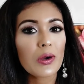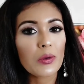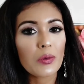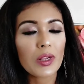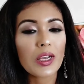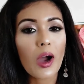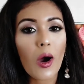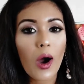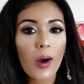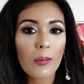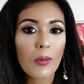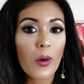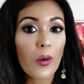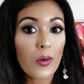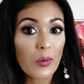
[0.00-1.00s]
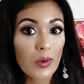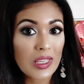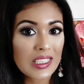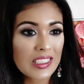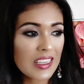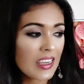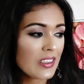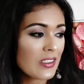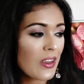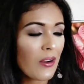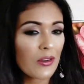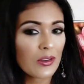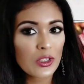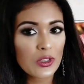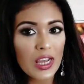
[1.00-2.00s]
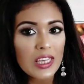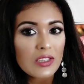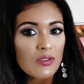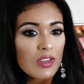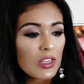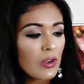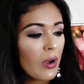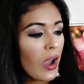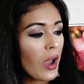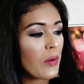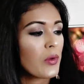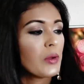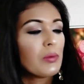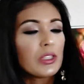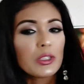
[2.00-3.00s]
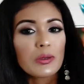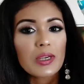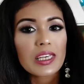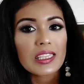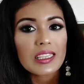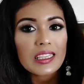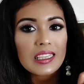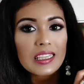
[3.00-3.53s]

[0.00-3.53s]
It will go up on Wednesday. So today's video I will be doing